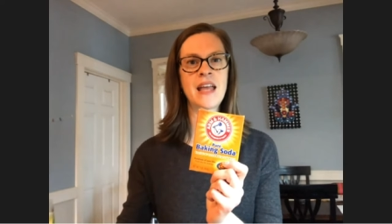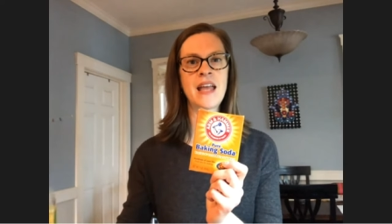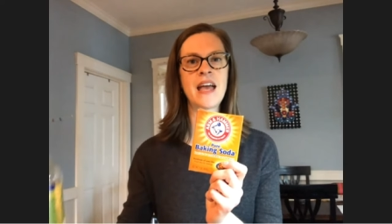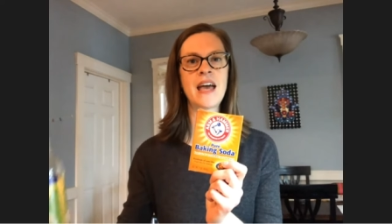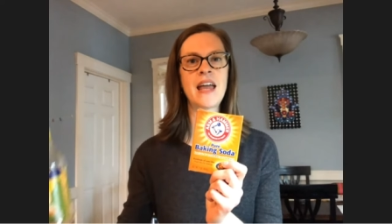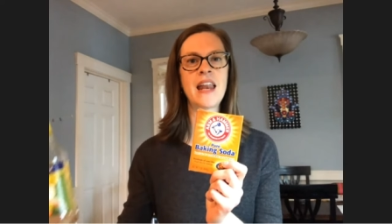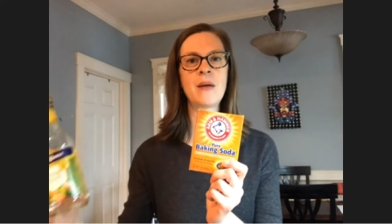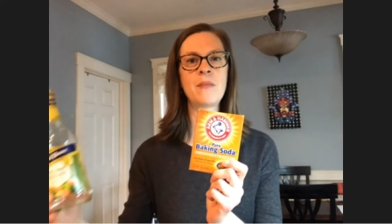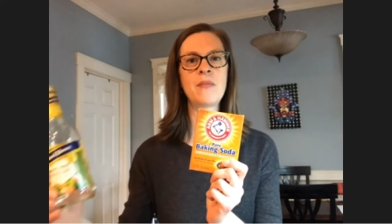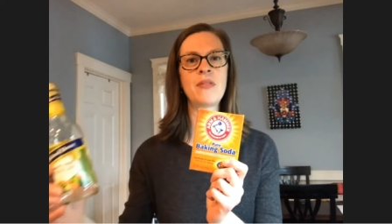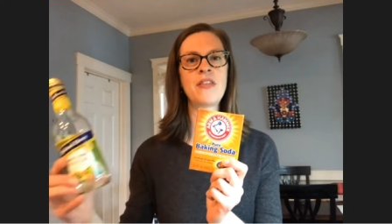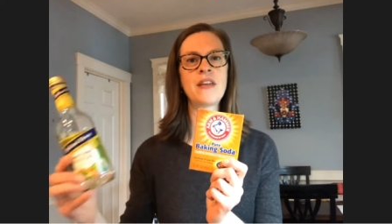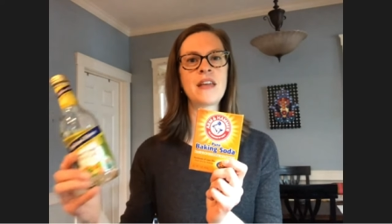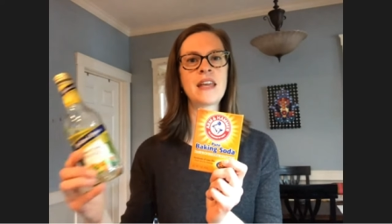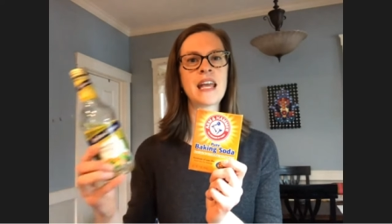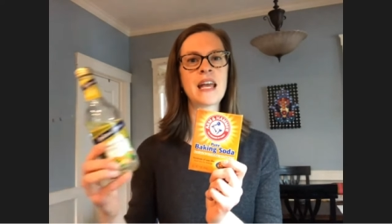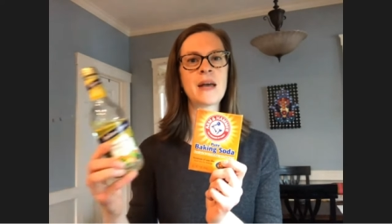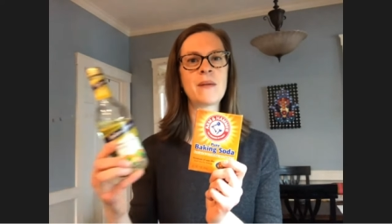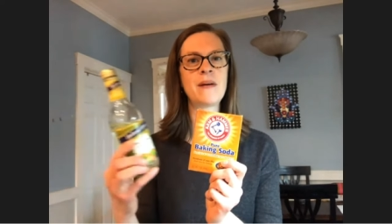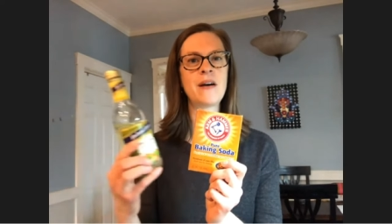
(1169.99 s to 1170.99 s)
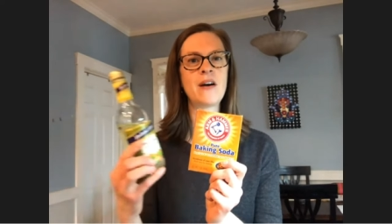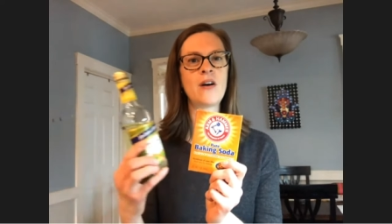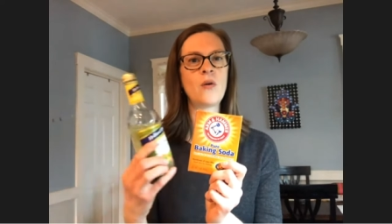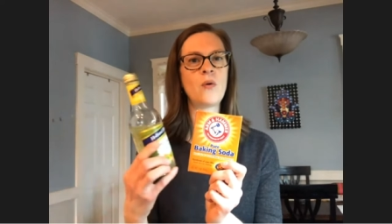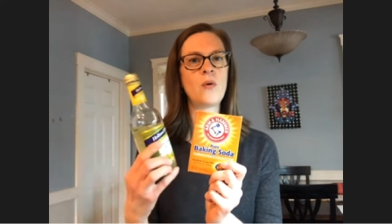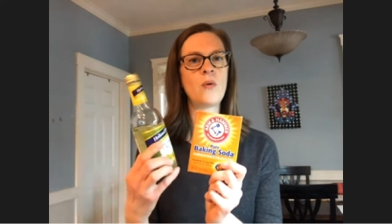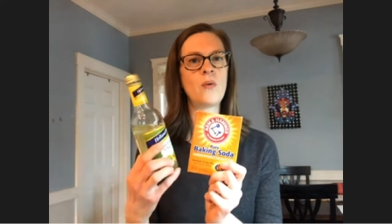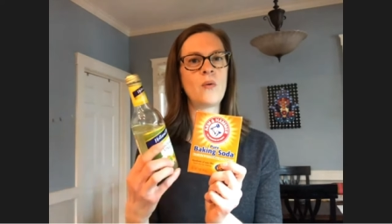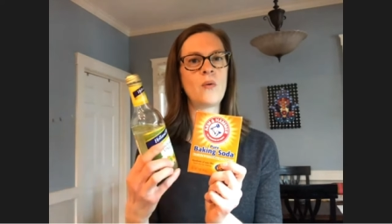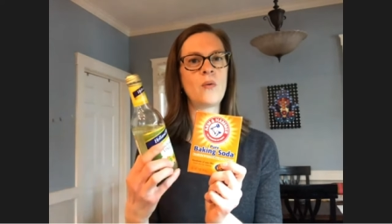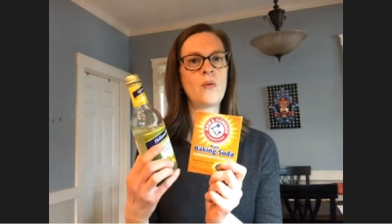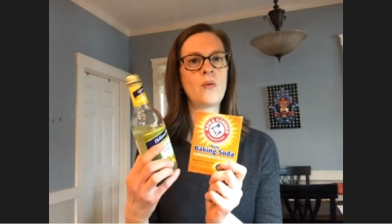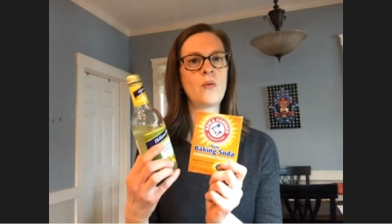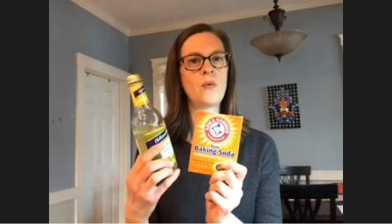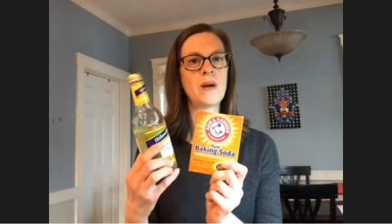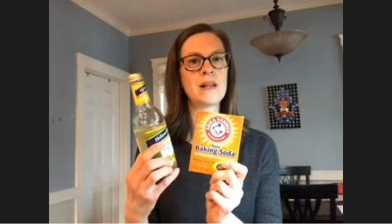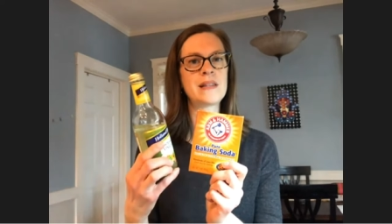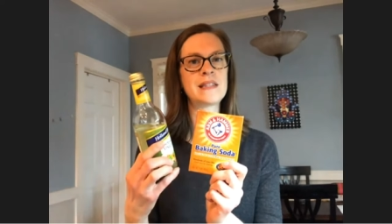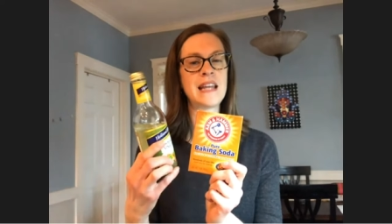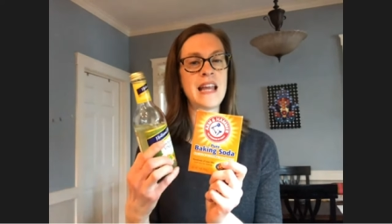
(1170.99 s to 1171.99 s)
And I'm thinking about
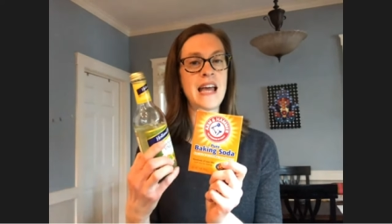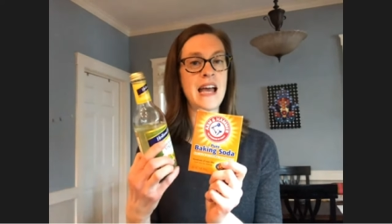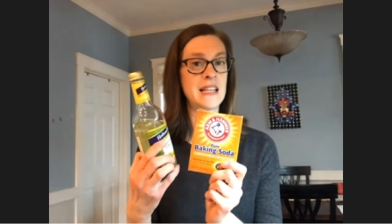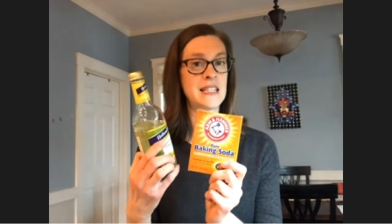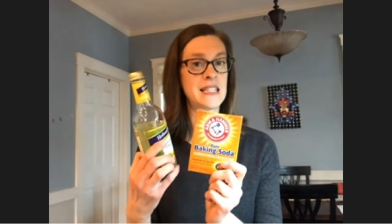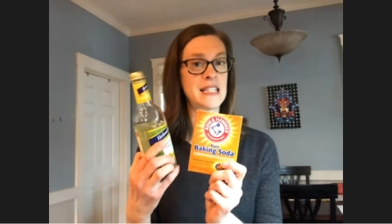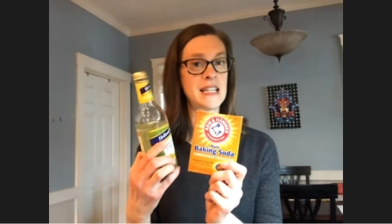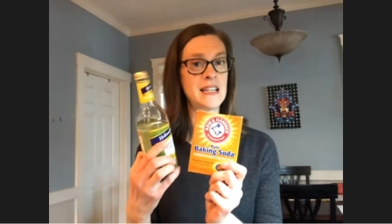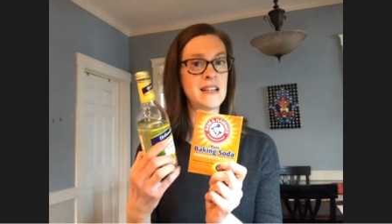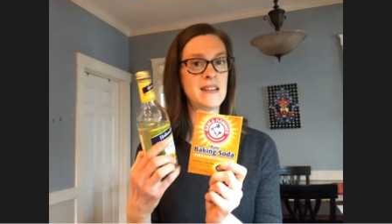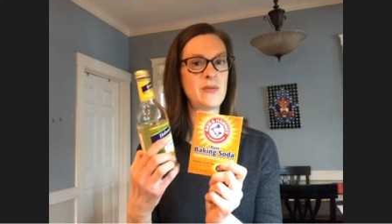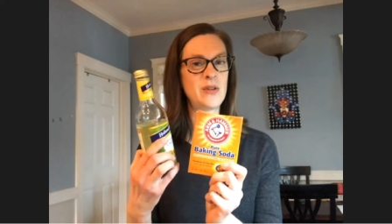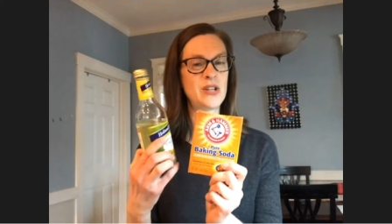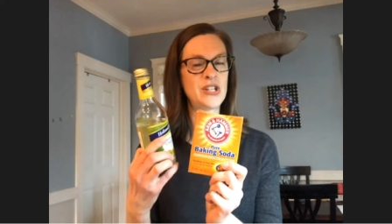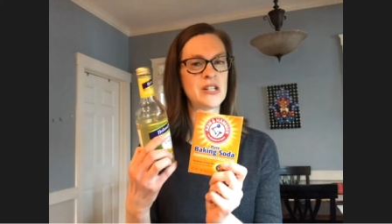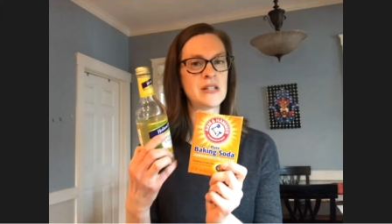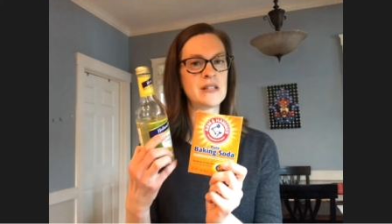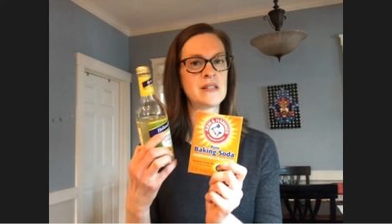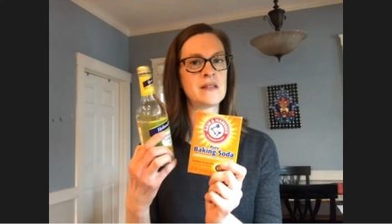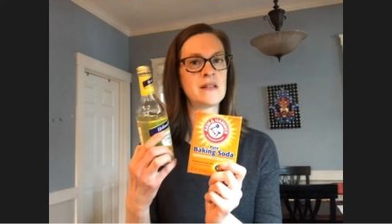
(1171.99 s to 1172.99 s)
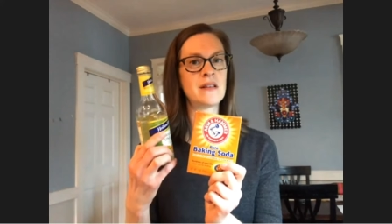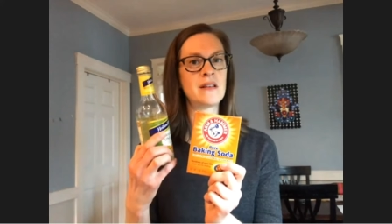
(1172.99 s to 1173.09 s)
what's an acid, which is